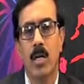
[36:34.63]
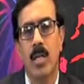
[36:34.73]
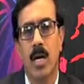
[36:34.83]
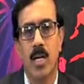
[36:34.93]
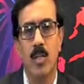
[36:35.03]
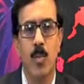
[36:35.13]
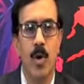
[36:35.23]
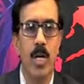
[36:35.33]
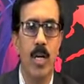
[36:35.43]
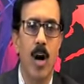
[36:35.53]
the
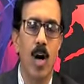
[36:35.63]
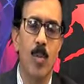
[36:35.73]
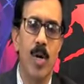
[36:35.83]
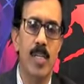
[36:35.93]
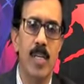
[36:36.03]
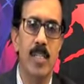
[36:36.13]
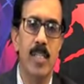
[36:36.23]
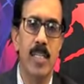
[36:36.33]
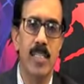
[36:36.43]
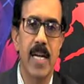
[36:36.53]
corresponding carbides and
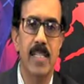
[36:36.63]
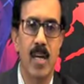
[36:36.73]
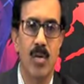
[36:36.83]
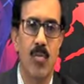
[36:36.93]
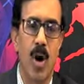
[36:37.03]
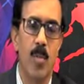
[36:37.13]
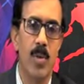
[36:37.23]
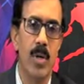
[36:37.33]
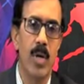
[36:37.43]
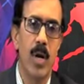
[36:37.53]
silicites are formed.